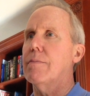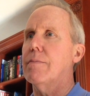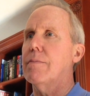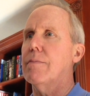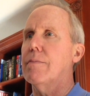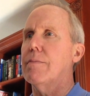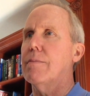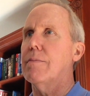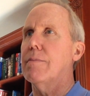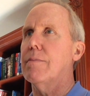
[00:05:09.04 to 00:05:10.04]

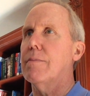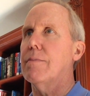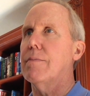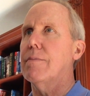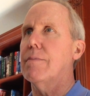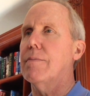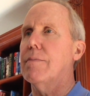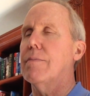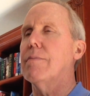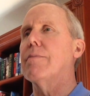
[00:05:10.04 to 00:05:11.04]

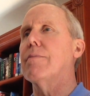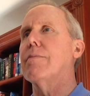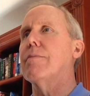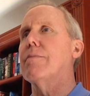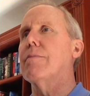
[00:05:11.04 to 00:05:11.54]
[no speech]